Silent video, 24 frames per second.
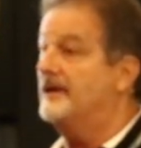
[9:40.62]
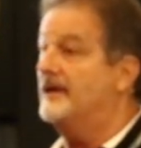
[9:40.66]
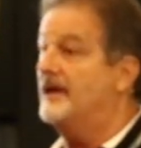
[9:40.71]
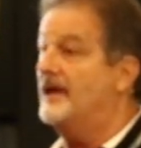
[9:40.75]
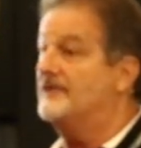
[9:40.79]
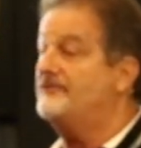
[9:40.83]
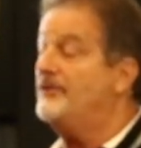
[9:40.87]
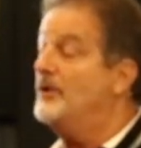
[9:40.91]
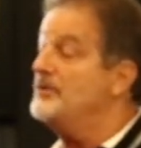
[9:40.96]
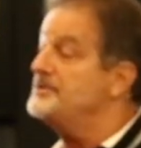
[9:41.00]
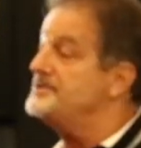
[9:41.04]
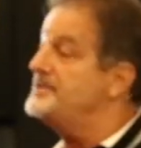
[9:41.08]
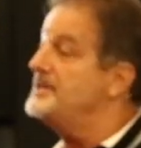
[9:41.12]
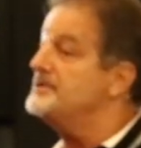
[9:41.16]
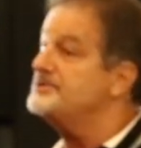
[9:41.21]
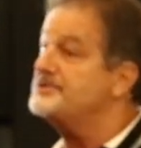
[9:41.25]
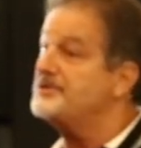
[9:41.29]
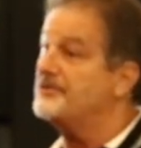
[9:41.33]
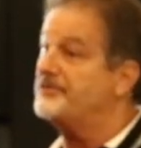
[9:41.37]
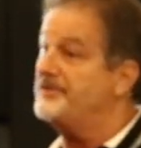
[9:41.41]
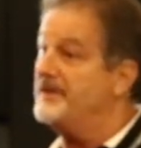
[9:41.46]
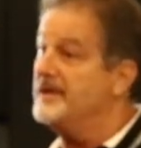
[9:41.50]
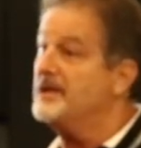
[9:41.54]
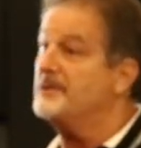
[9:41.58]
And folks, here's
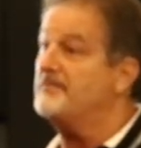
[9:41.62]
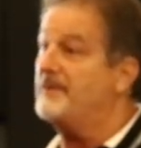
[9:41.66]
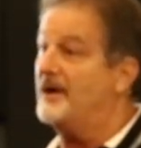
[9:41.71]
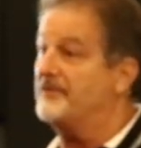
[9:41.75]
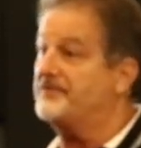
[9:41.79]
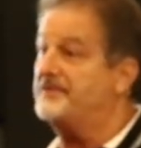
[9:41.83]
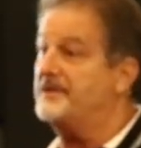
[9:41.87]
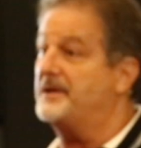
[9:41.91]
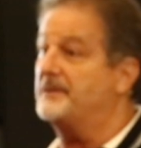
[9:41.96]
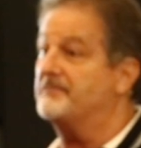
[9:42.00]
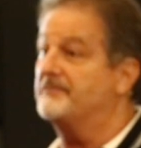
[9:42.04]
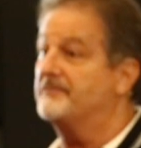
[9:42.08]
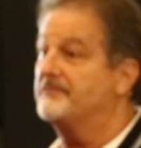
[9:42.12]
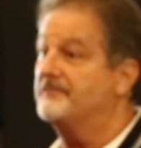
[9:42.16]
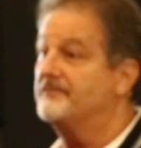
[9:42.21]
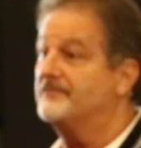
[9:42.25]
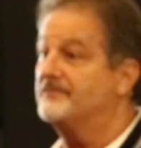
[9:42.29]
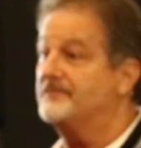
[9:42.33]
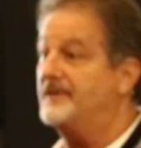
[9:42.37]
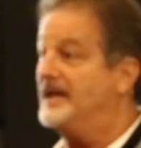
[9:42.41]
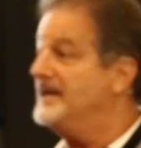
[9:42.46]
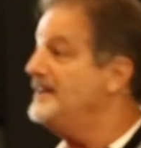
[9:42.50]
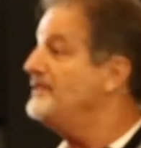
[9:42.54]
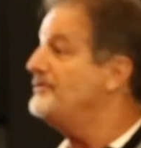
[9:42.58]
the thing about them.
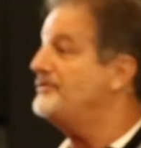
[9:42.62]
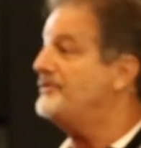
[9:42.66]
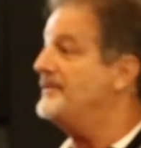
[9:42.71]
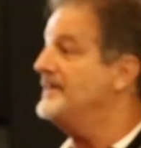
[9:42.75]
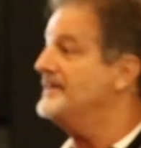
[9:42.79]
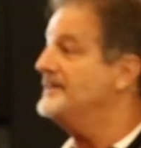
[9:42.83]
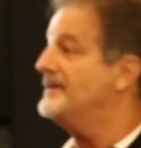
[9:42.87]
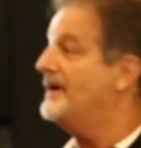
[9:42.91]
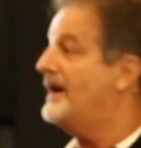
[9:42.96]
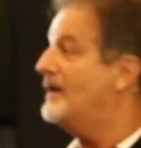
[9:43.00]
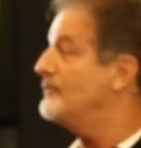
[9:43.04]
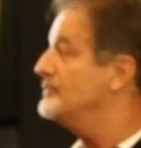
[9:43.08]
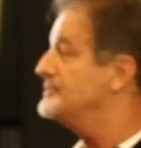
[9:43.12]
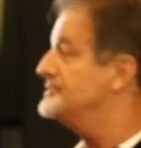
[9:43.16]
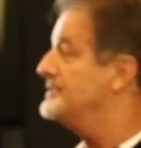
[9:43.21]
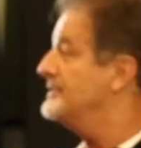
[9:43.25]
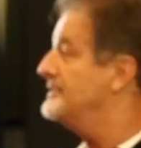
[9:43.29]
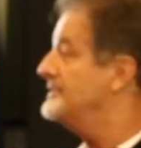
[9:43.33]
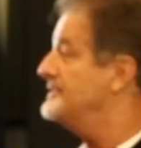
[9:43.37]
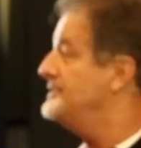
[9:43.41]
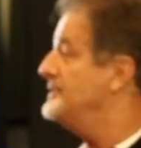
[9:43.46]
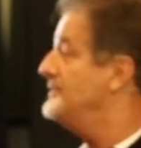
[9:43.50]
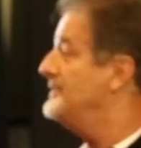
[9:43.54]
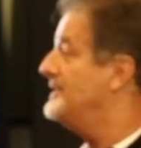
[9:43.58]
They didn't think God was
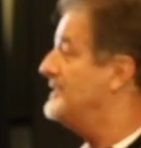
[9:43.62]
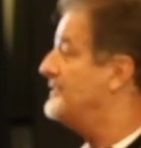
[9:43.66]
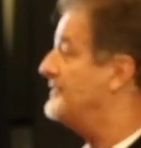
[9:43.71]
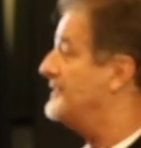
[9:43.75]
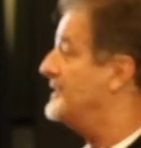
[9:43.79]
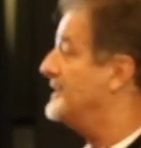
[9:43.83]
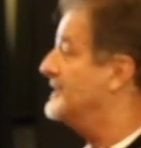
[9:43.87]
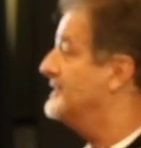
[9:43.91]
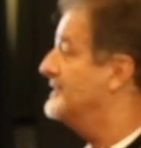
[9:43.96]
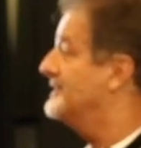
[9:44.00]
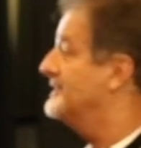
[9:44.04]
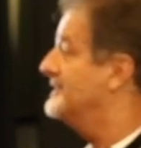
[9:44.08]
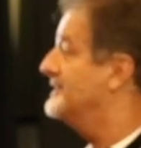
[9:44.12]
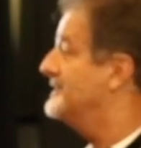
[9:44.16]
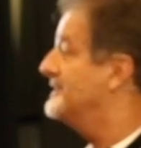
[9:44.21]
going to do anything.